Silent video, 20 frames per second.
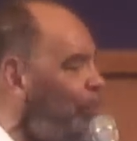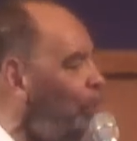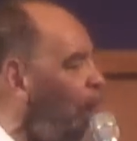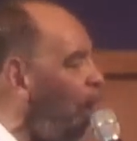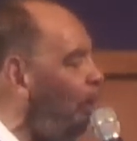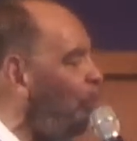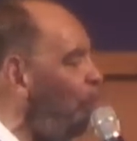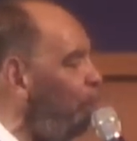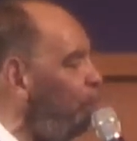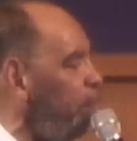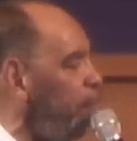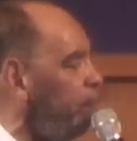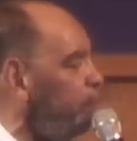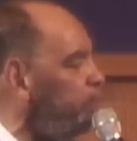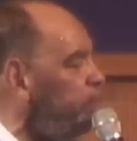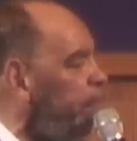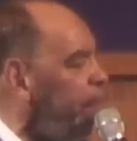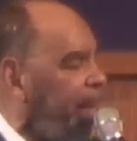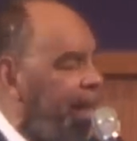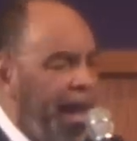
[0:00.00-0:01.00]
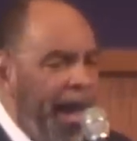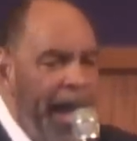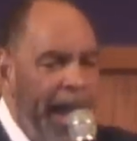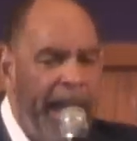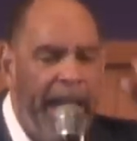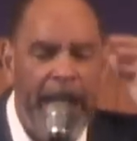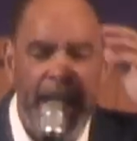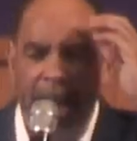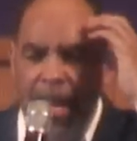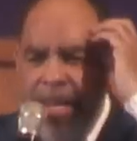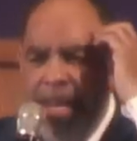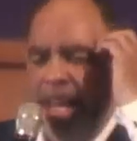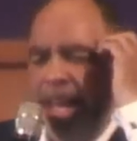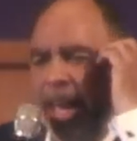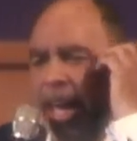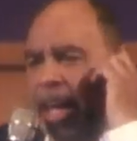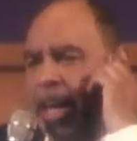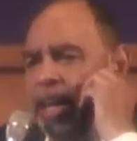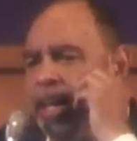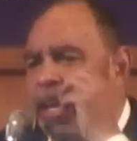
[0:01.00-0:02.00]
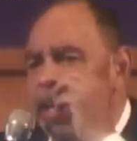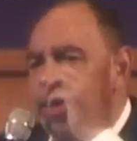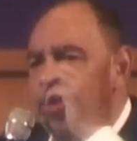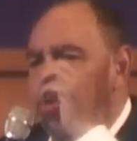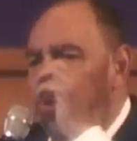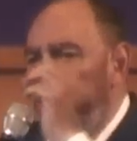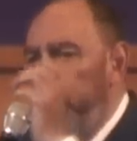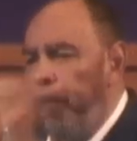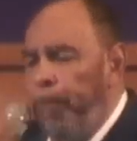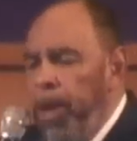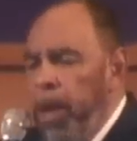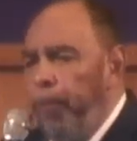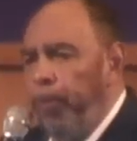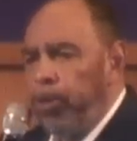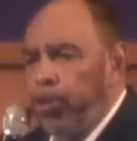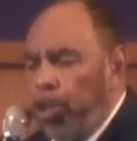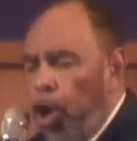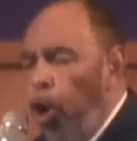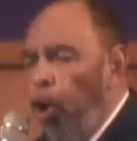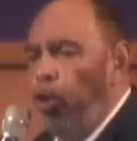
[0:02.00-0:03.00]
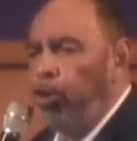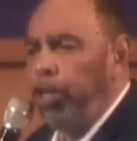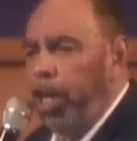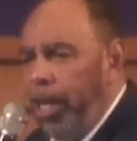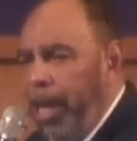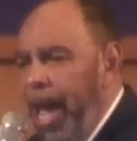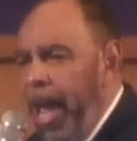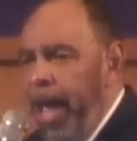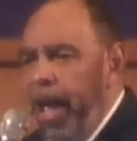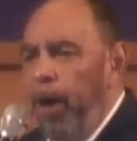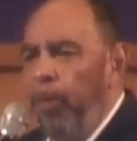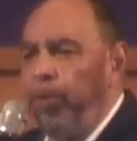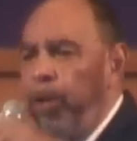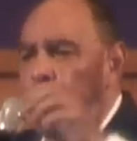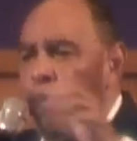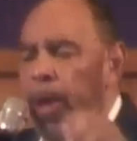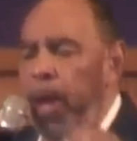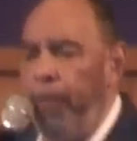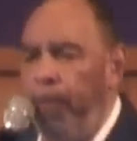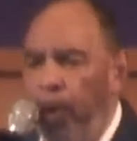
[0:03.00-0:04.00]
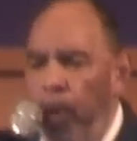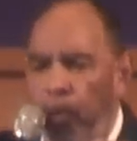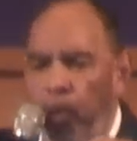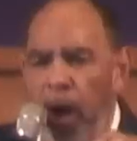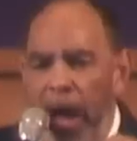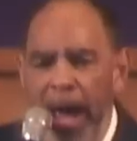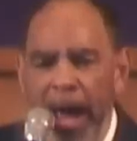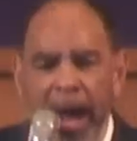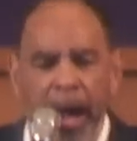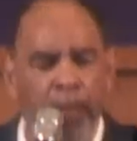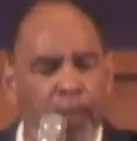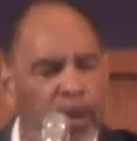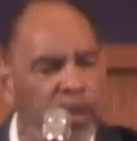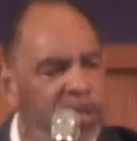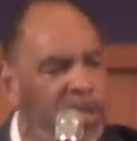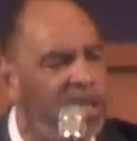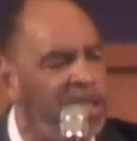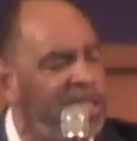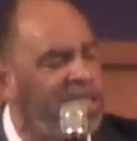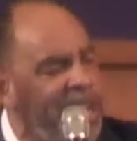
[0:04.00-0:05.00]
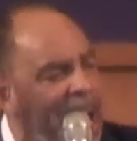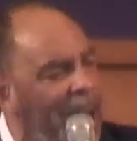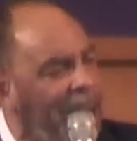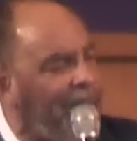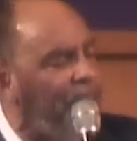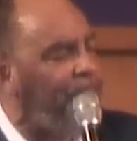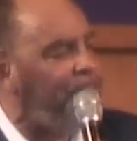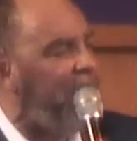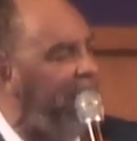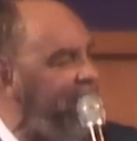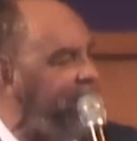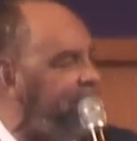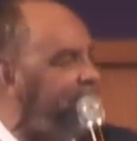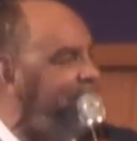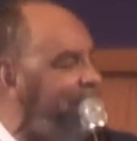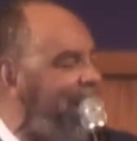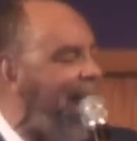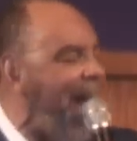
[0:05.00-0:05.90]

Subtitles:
not walk with me. And then when the people chose the lamb, the people were able to sacrifice